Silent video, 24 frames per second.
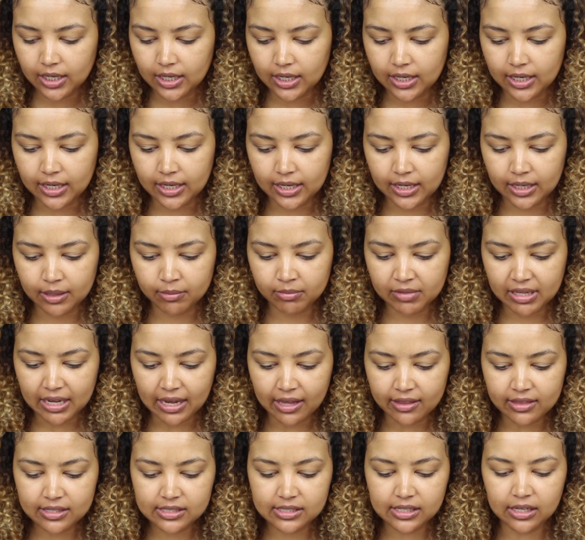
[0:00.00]
The
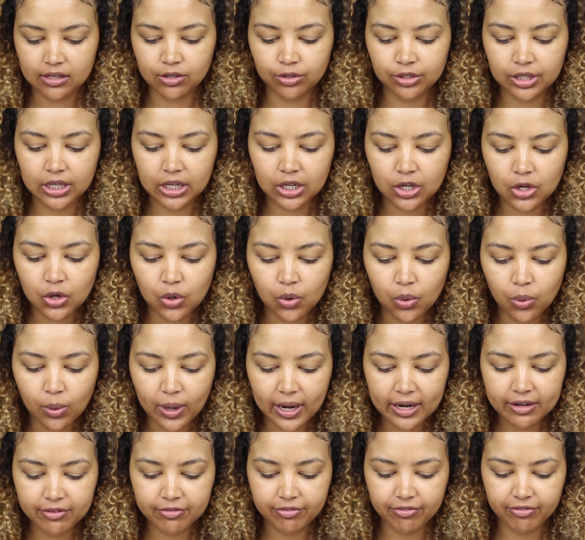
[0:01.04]
others are looking
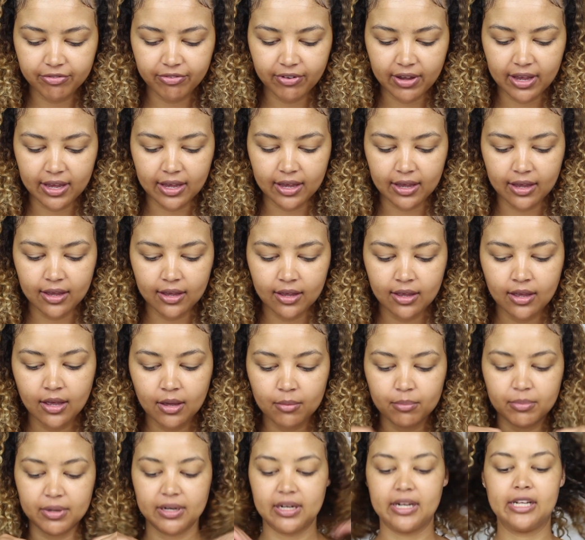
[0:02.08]
quite fair,
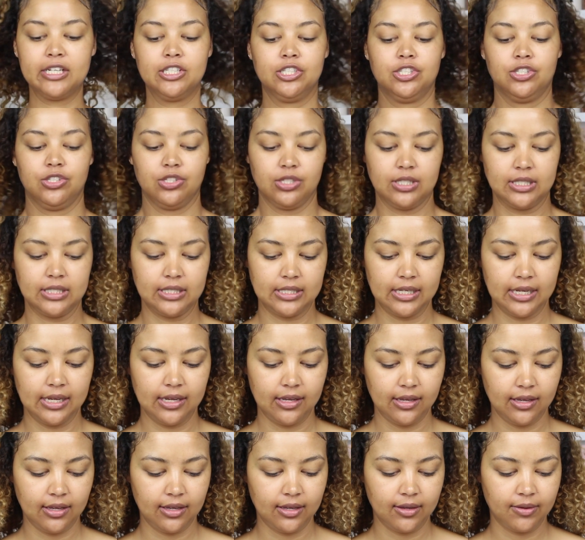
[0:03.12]
but let's just
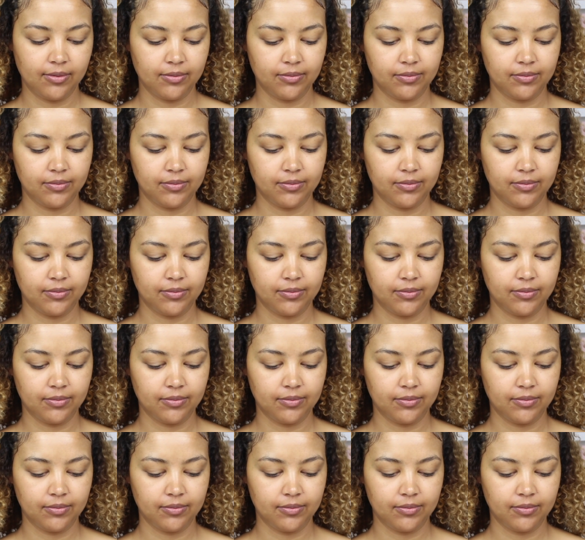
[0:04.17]
see